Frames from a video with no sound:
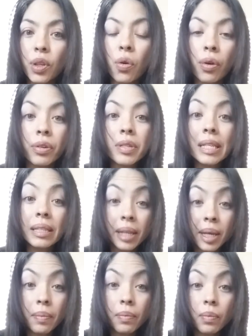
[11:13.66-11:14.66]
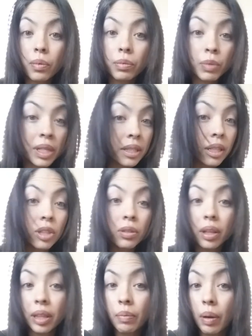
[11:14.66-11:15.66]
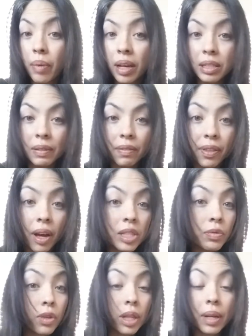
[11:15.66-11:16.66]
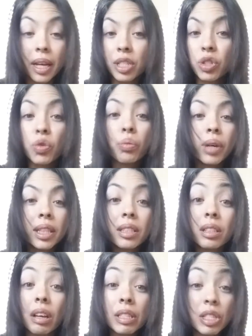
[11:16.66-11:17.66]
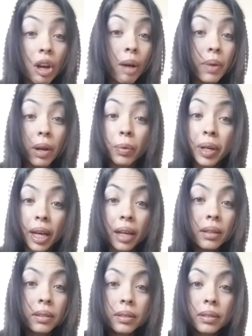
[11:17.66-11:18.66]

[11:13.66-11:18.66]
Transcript: Going to sleep, listening to nothing but positive thoughts for the next 2 months, nonstop, every day.